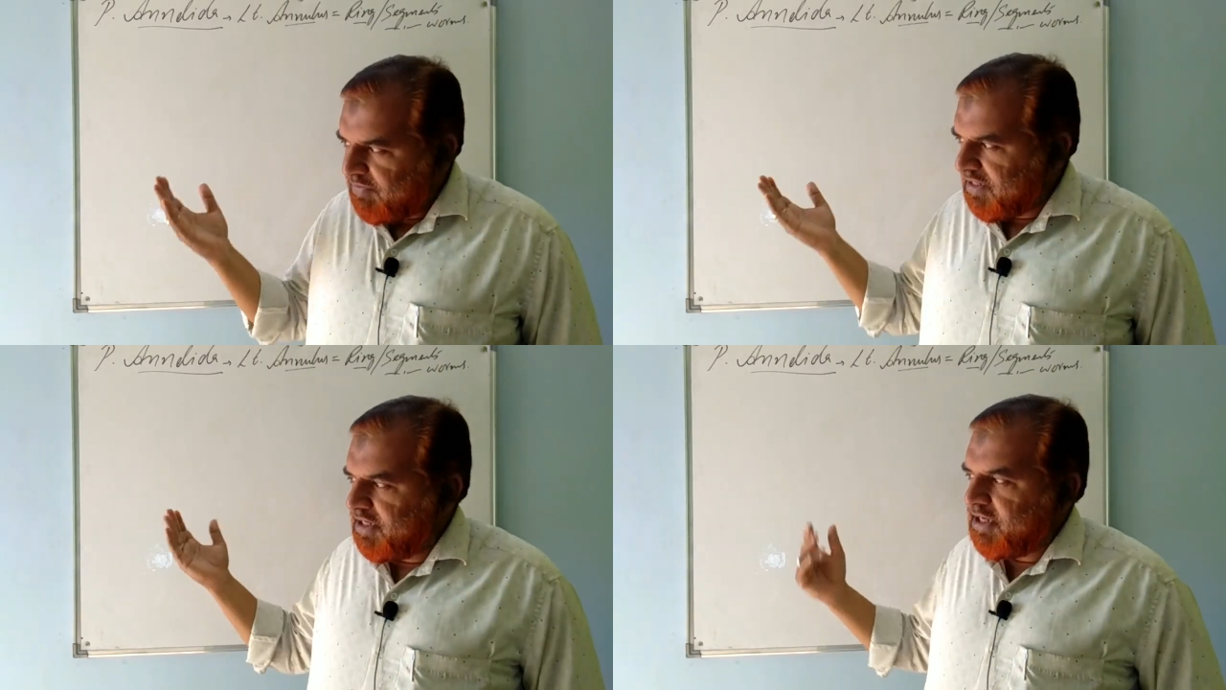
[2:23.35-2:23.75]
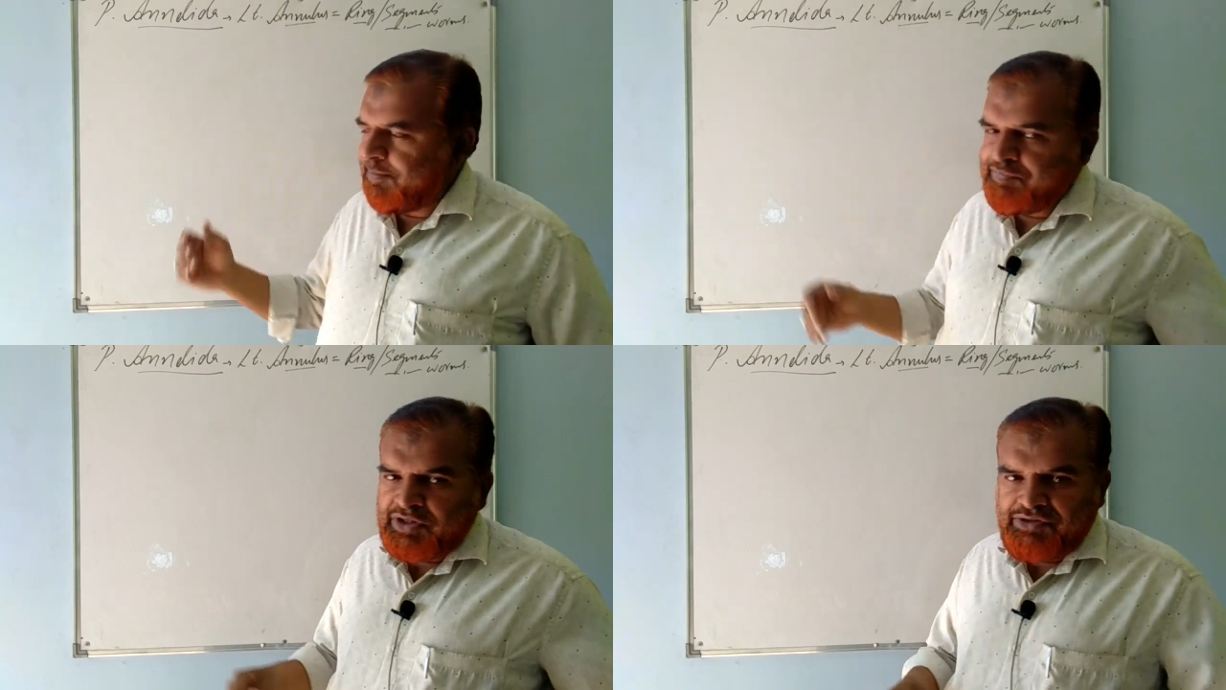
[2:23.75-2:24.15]
Fine,
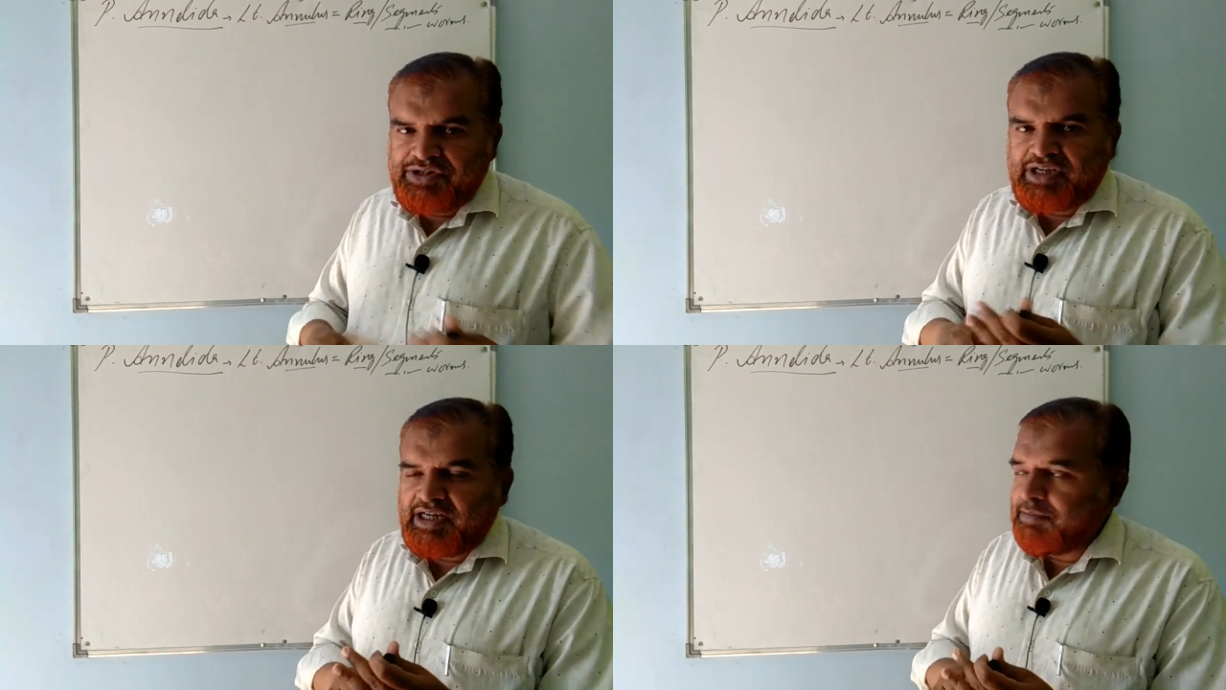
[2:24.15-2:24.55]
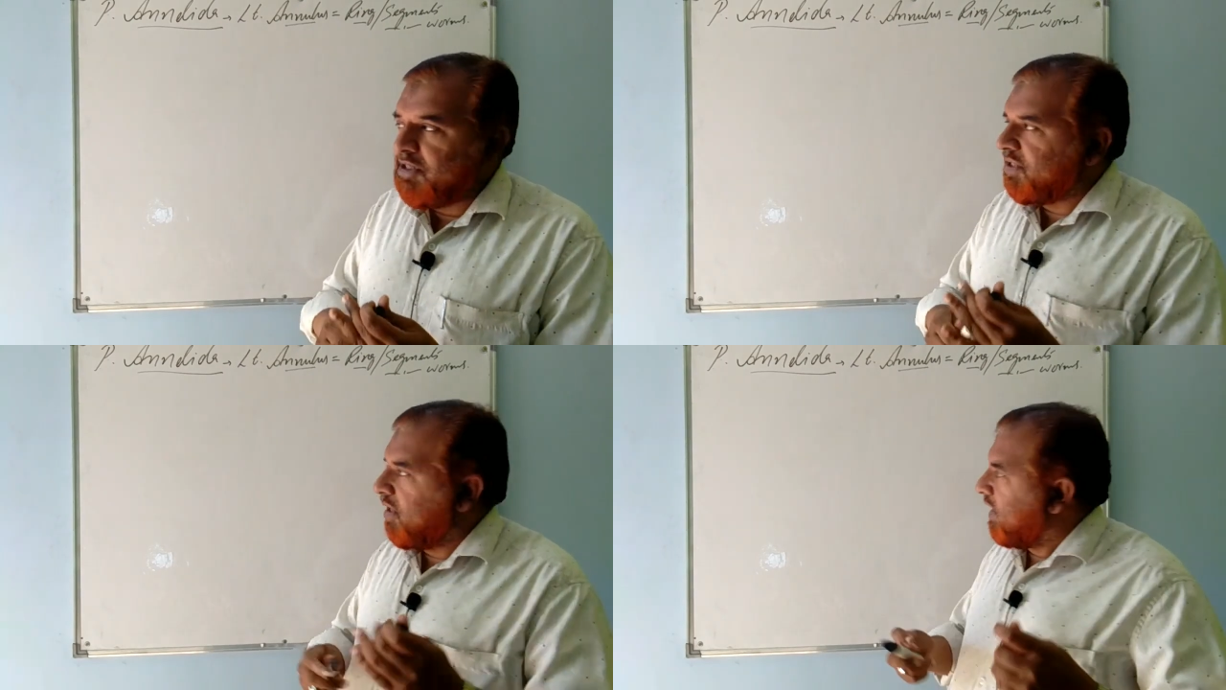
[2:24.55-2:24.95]
here these
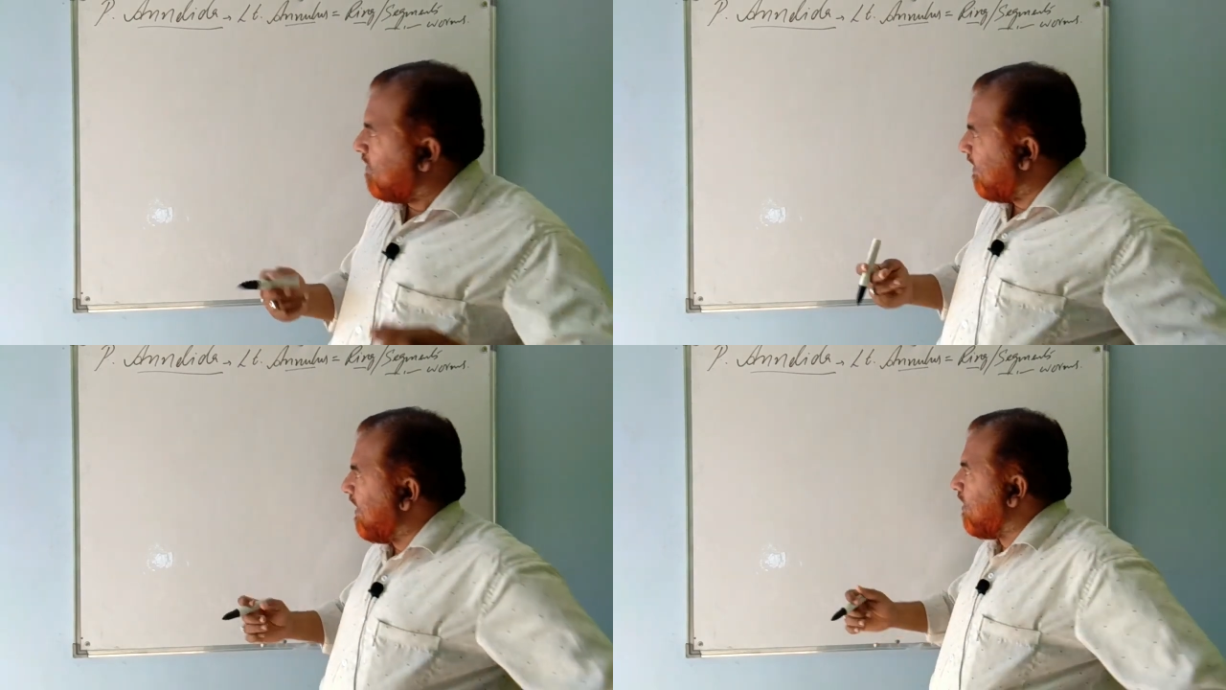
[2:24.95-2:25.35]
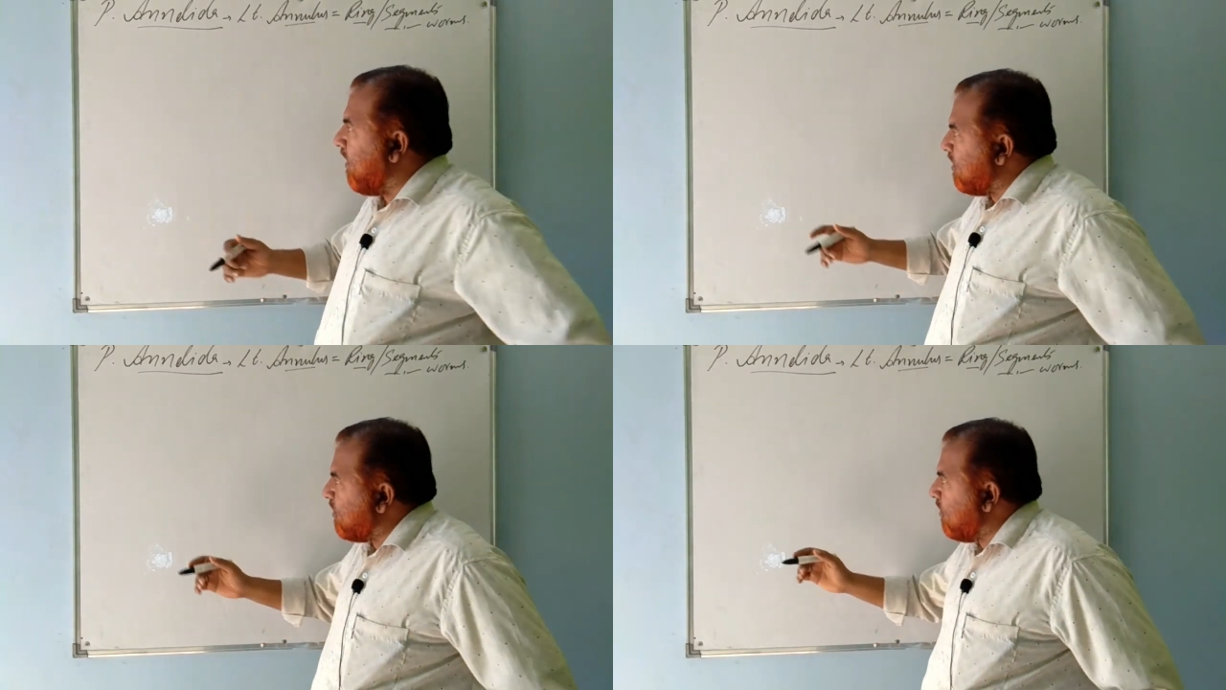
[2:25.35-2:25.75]
animals are aquatic
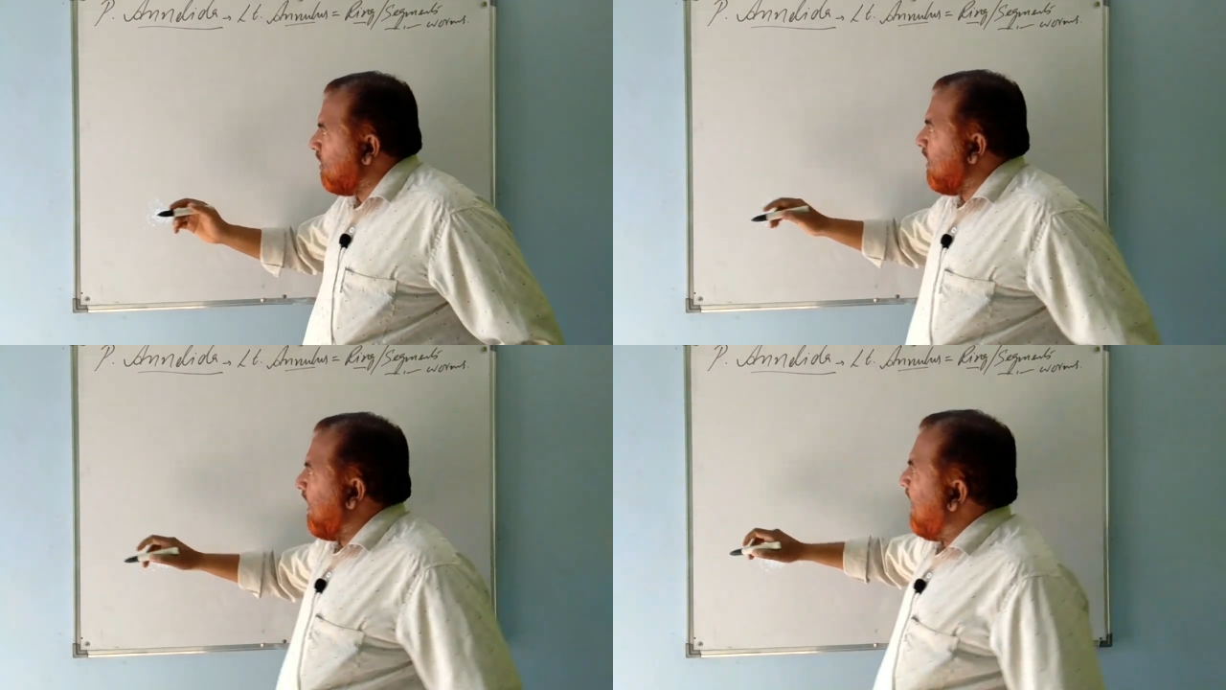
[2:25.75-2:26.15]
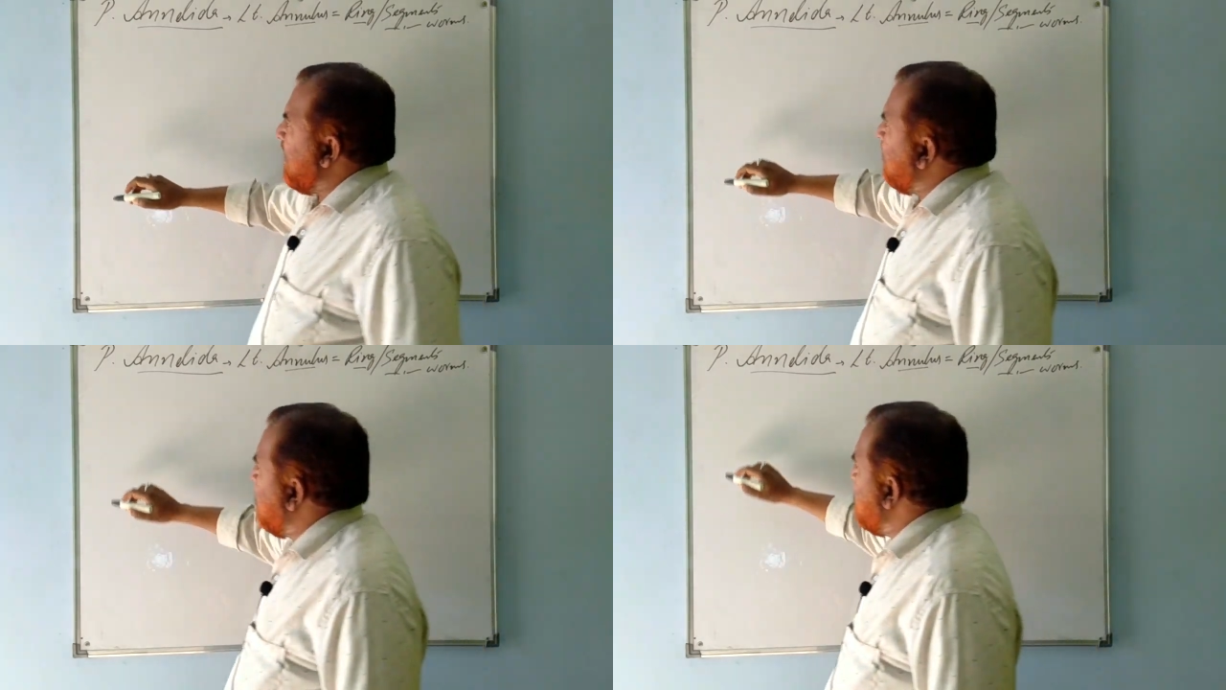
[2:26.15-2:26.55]
also
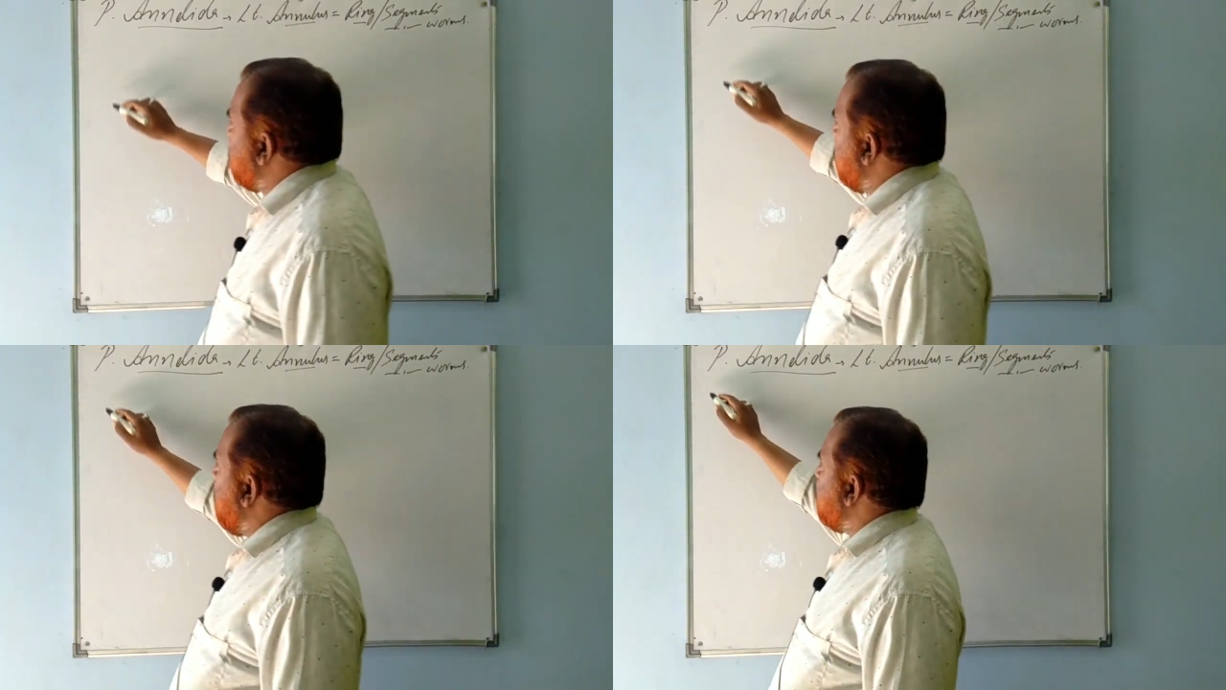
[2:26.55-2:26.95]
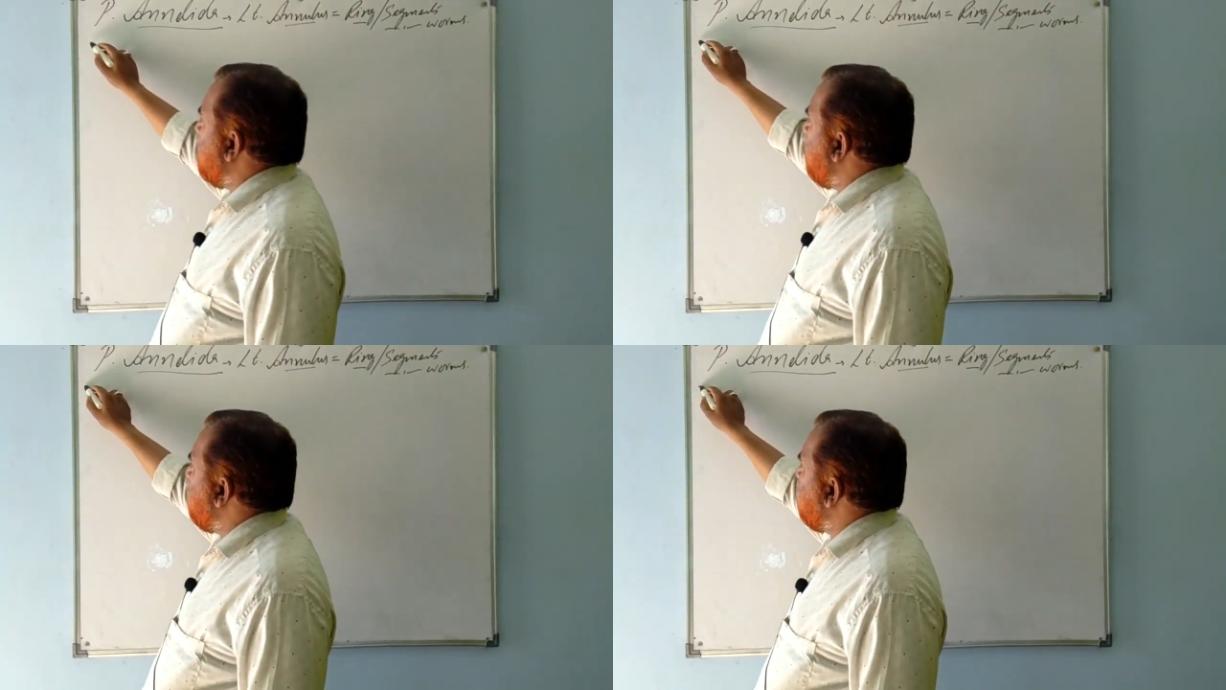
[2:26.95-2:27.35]
and terrestrial
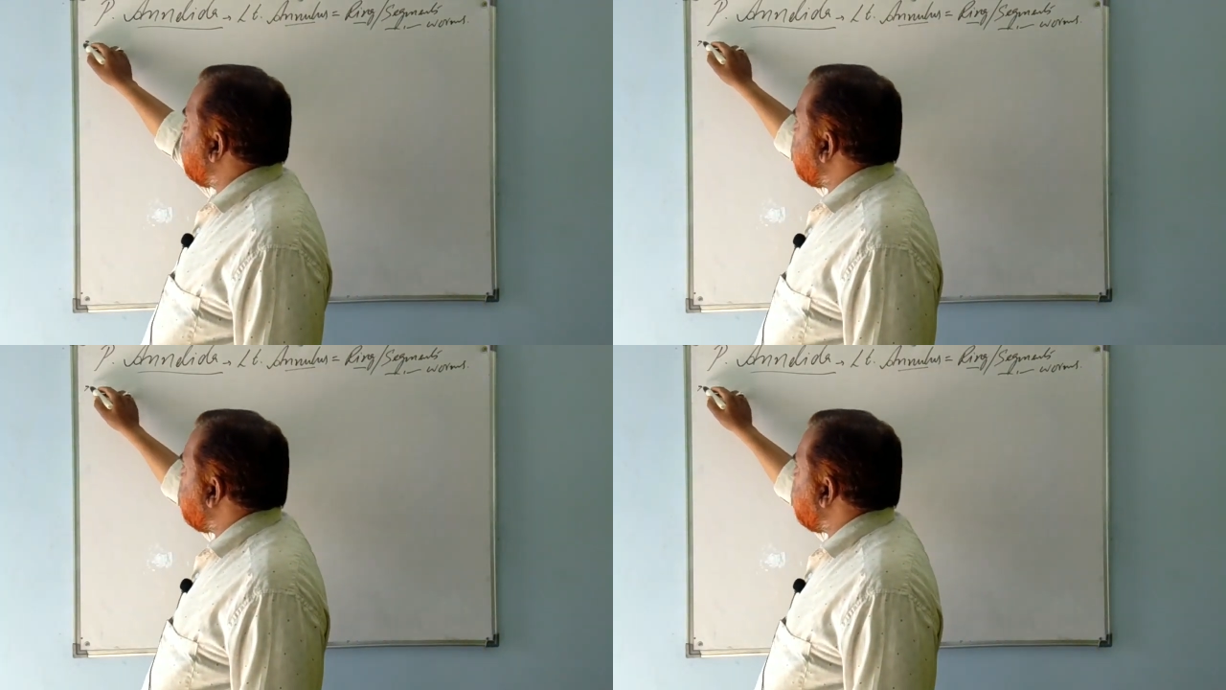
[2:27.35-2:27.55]
also.